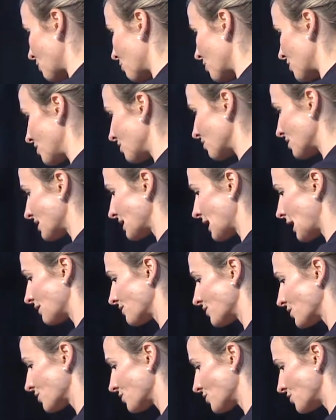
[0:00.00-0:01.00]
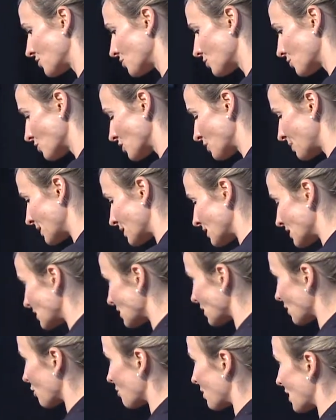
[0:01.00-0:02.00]
with yourselves, because you all spend
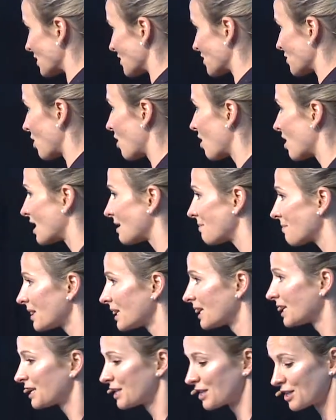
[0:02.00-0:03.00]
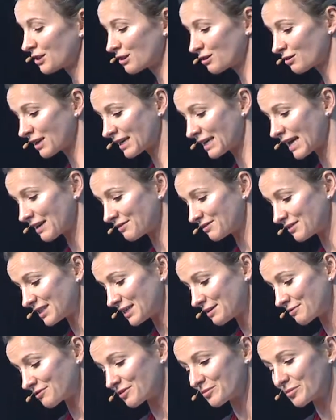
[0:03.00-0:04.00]
so much time looking after
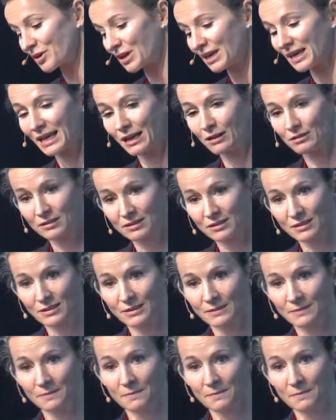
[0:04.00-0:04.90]
everybody else.